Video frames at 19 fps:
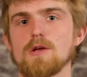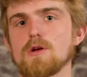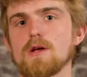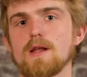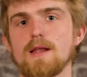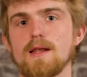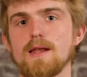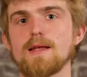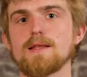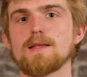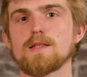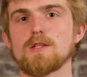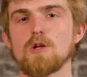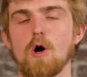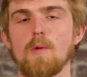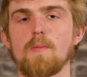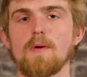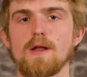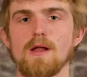You're going to need to
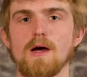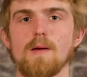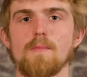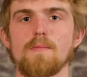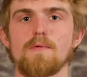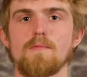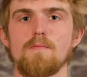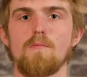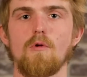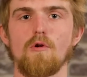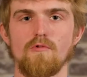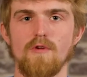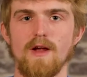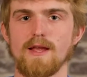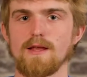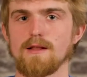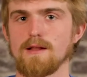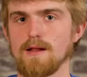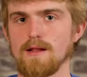top it up more
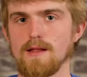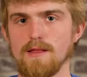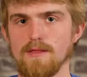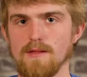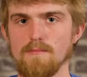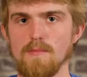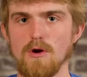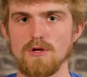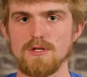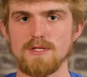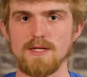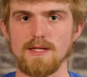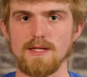regularly than most